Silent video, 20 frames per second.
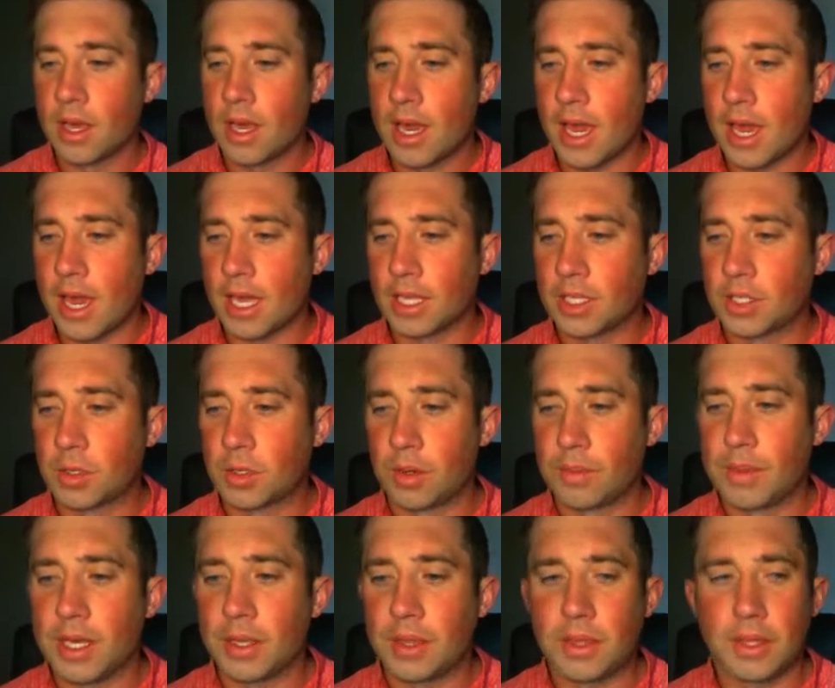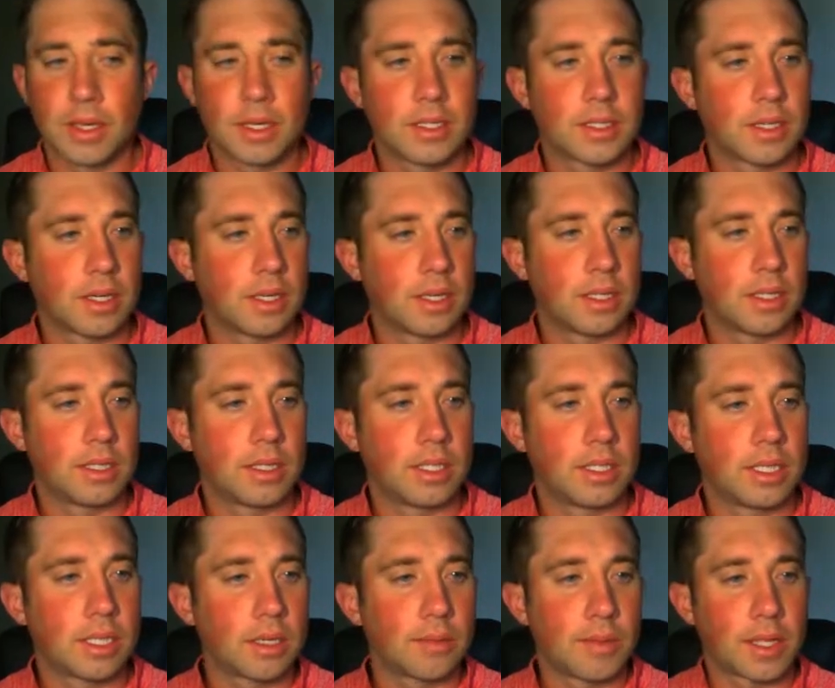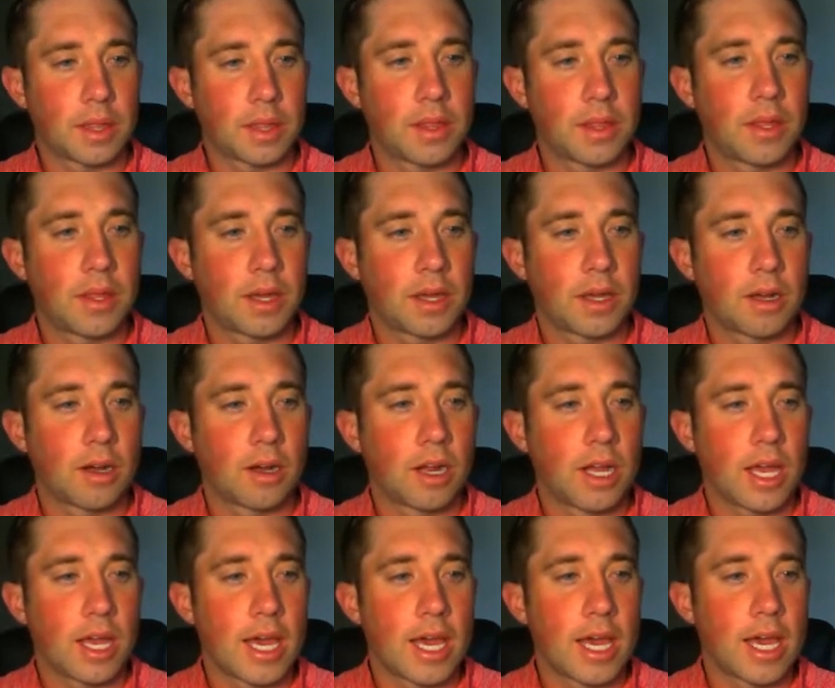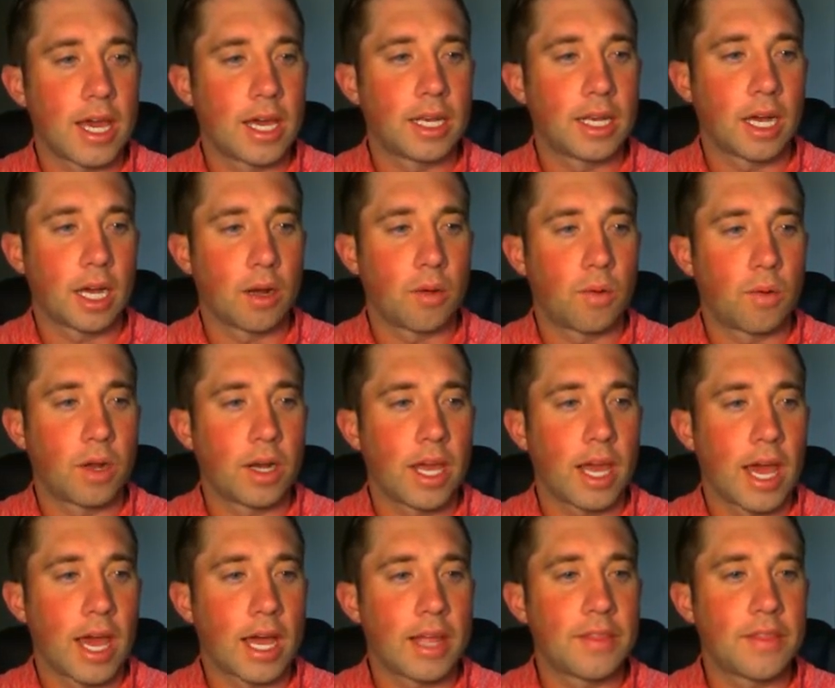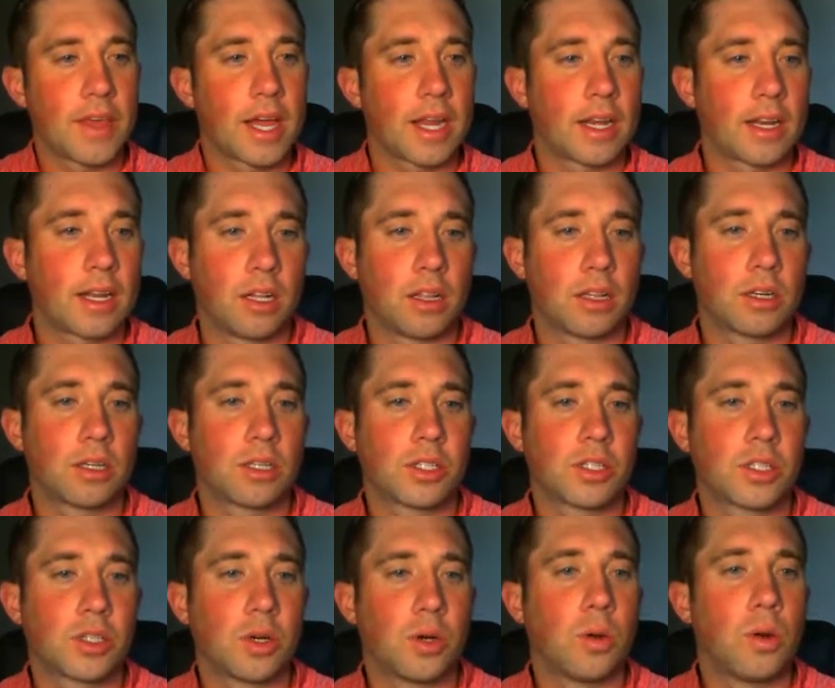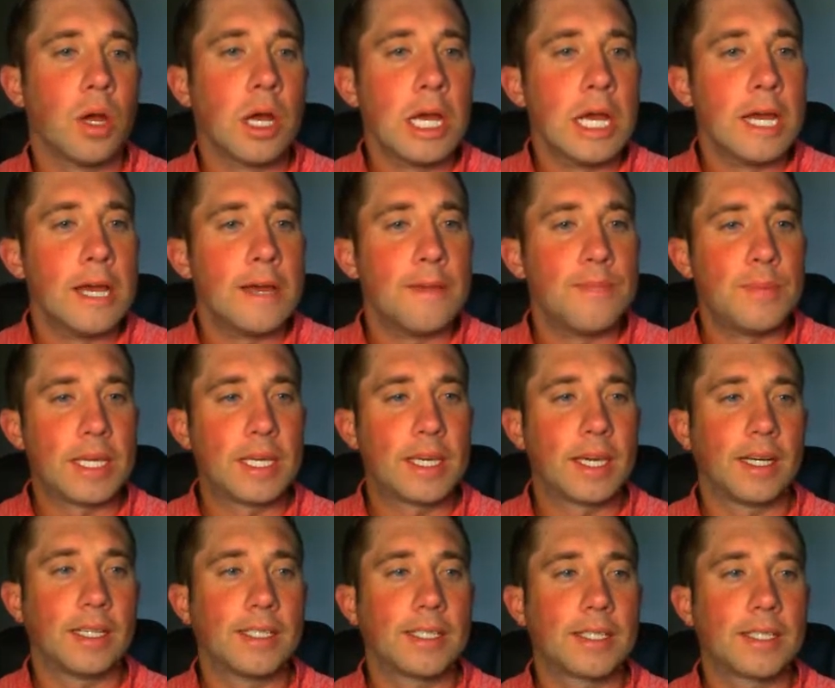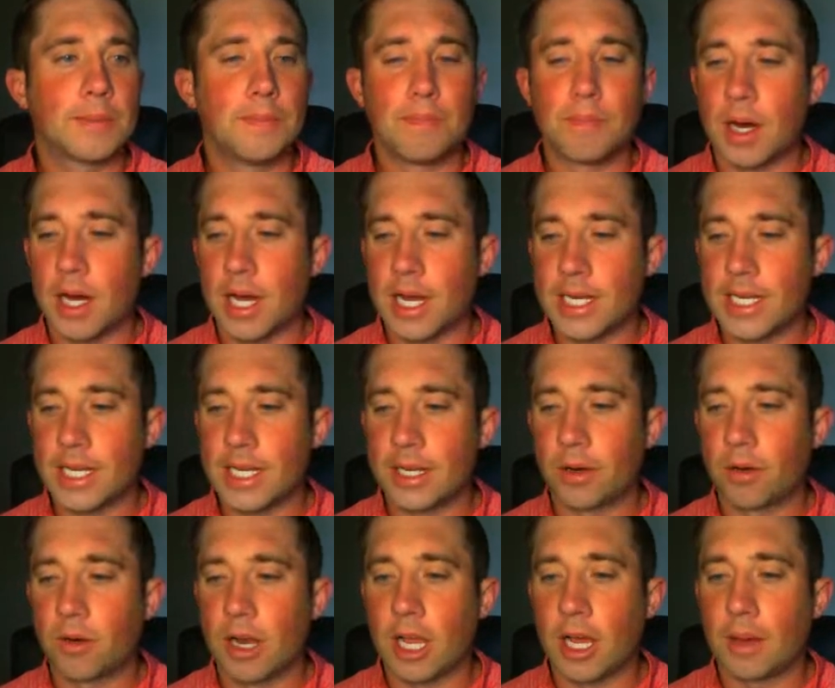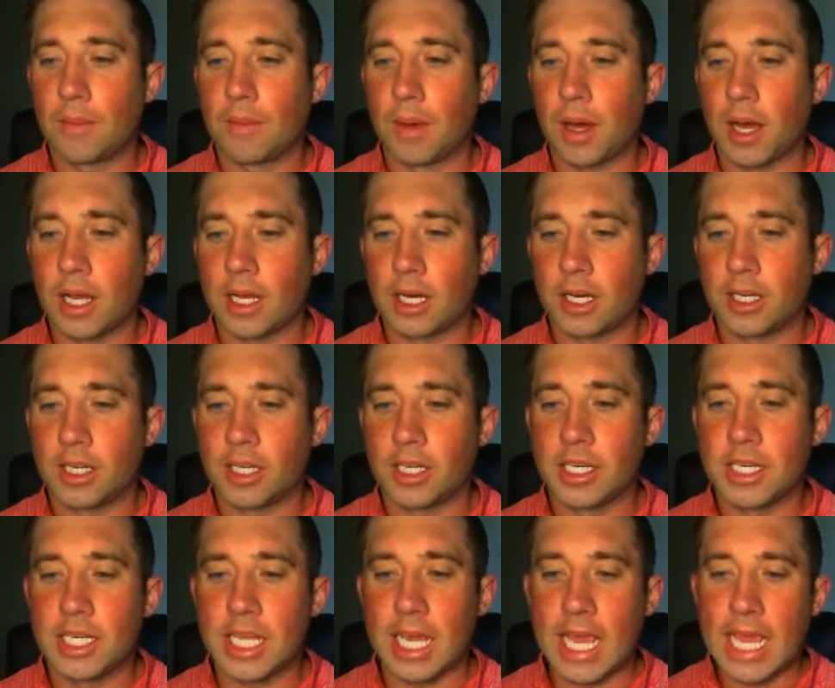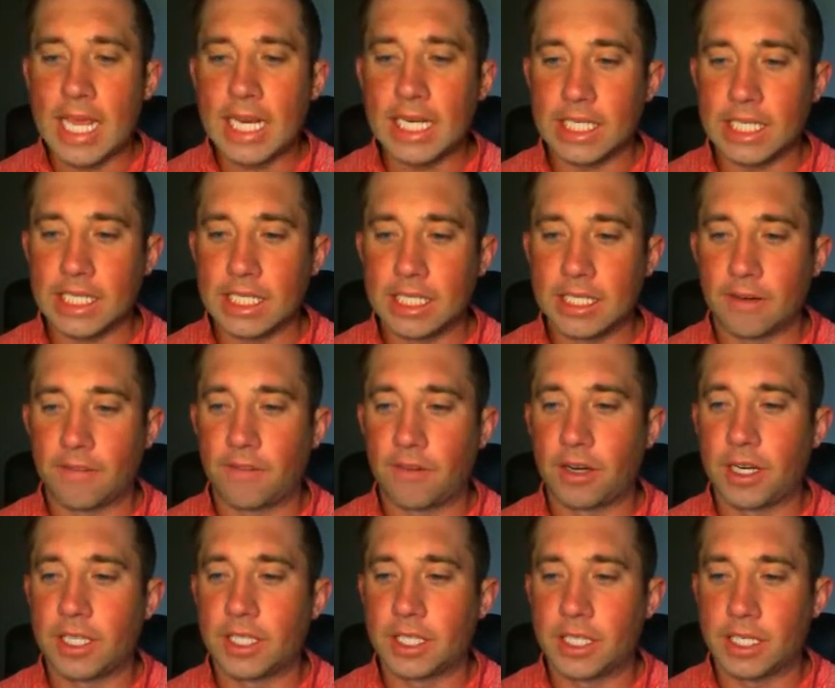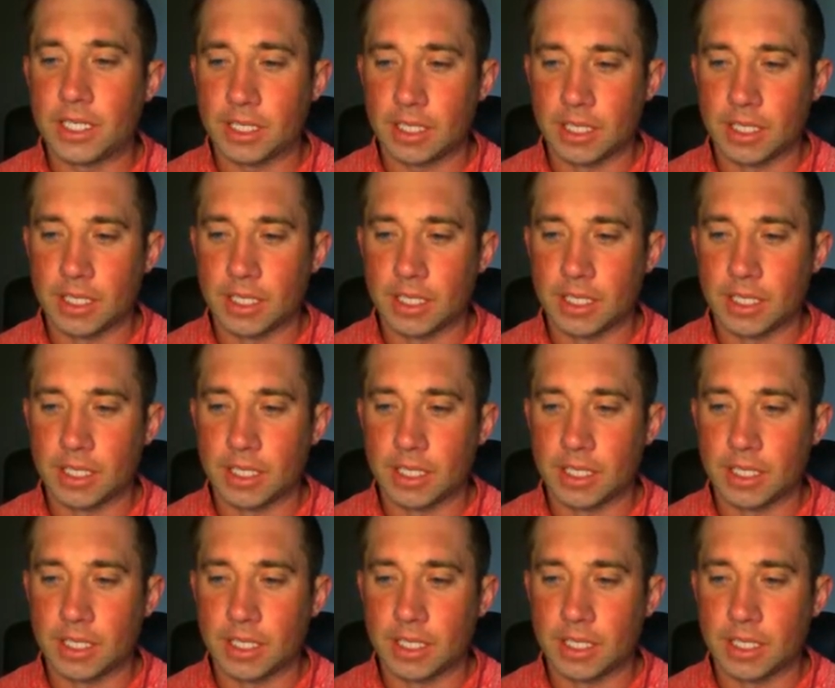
And so I made things a little bit thicker and I want to add that color. So because my dendrogram, I cut it into eight different